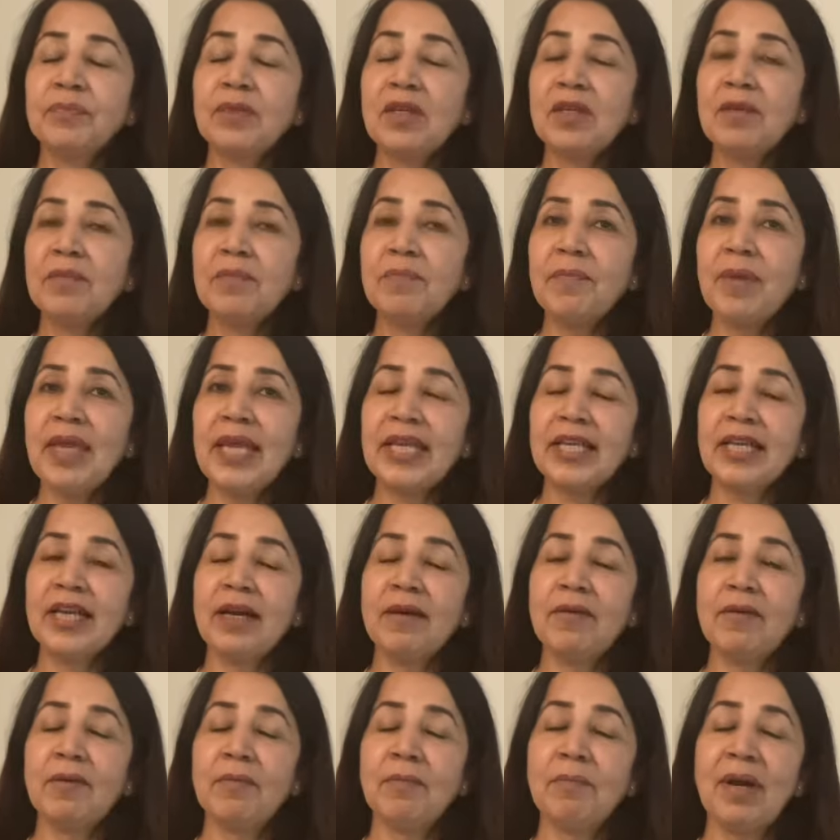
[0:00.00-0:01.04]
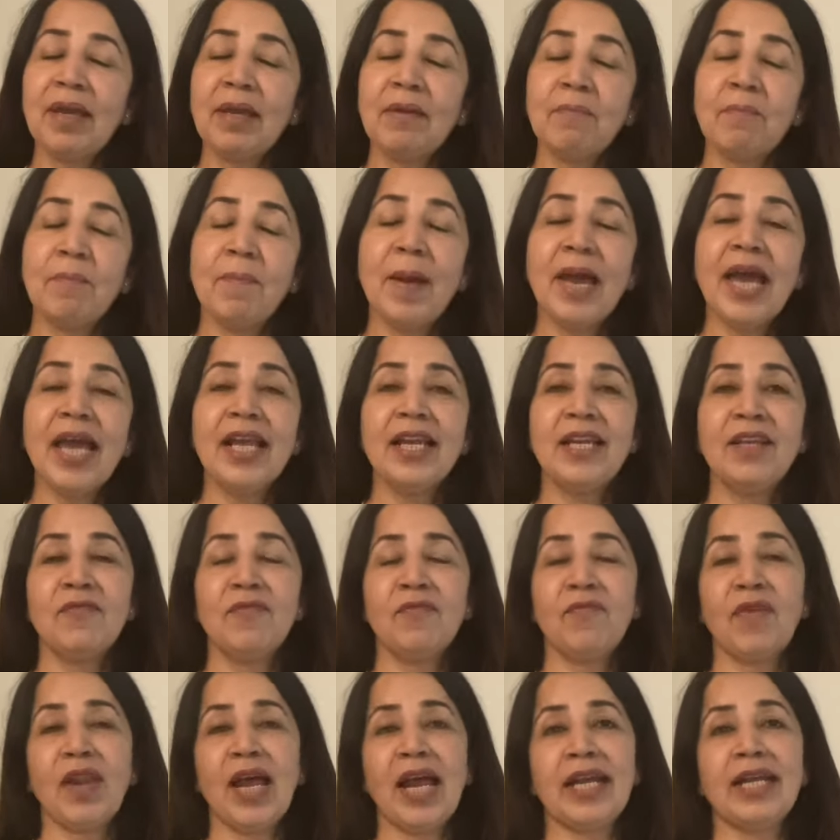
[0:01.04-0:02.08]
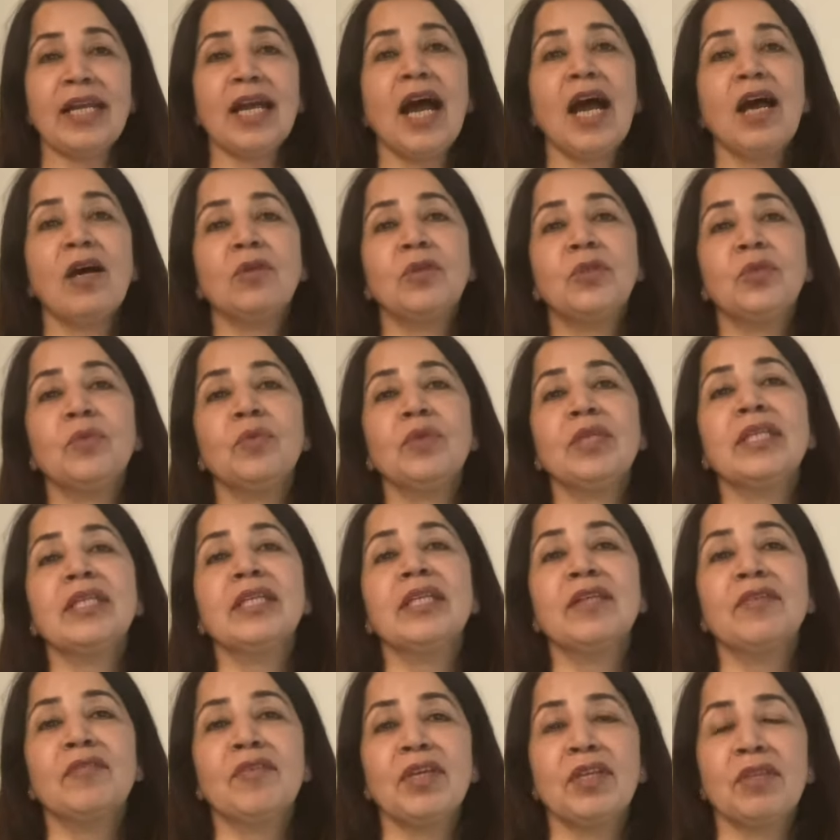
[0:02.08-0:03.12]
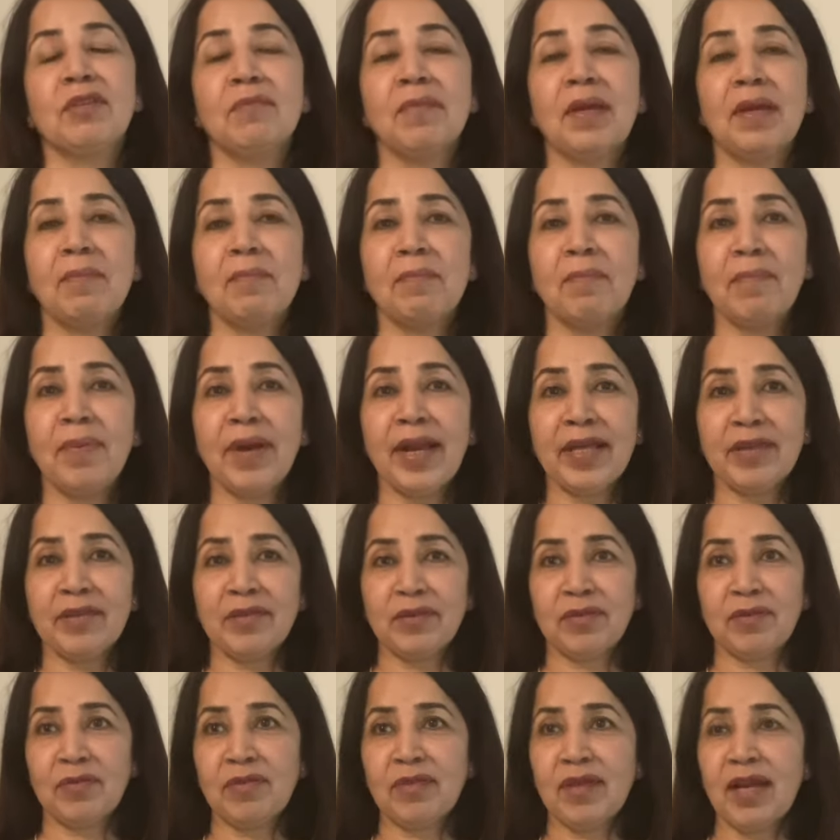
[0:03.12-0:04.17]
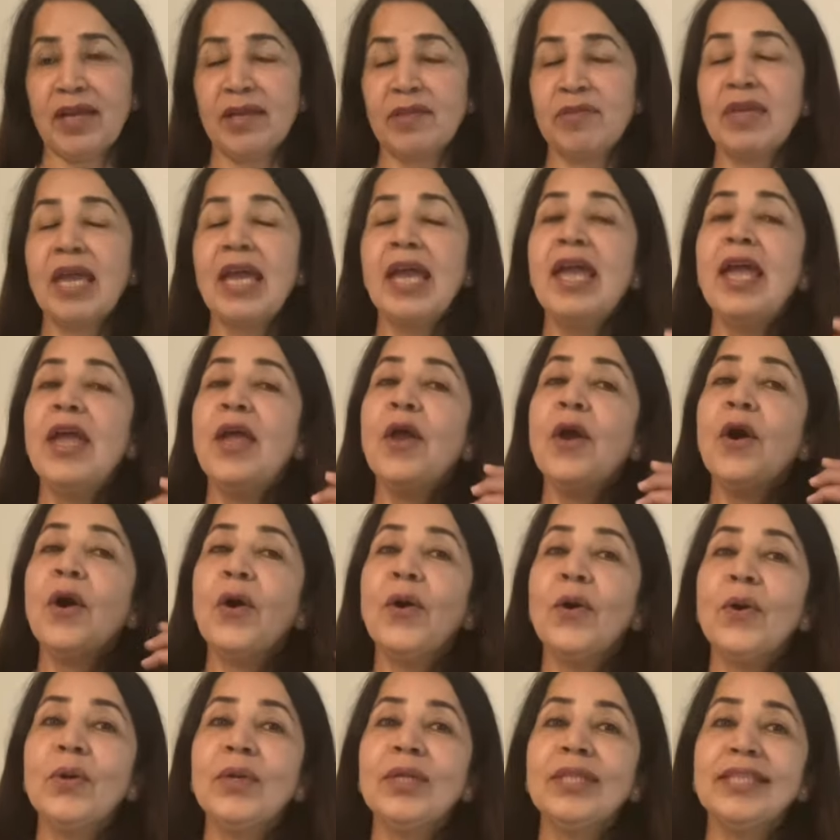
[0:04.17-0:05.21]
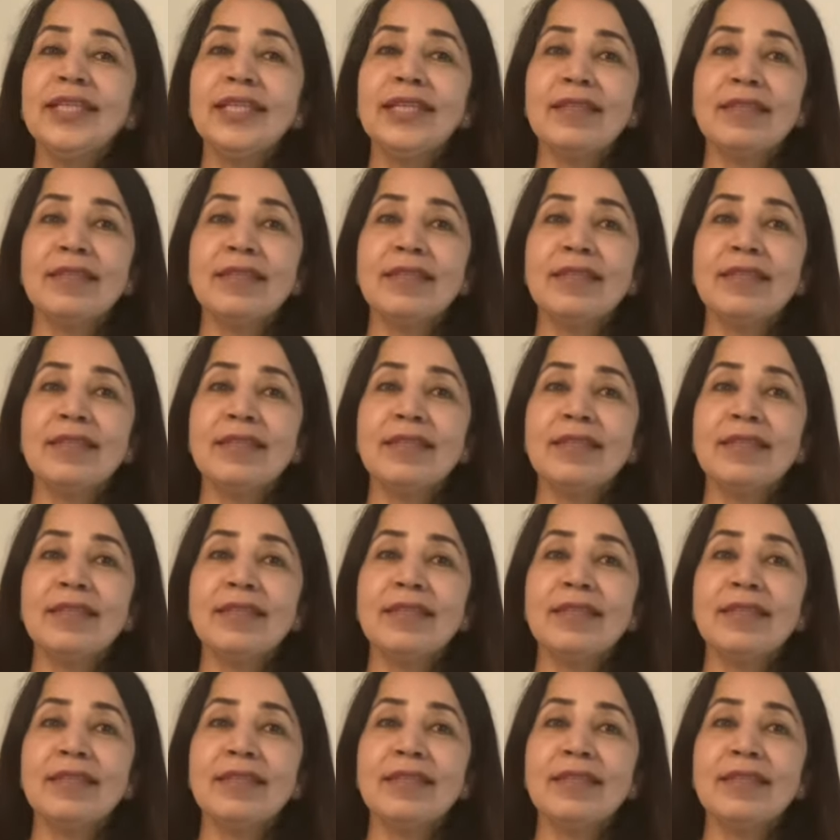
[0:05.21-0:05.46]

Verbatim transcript: uh, make uh, my belly flat how to increase my breast size all these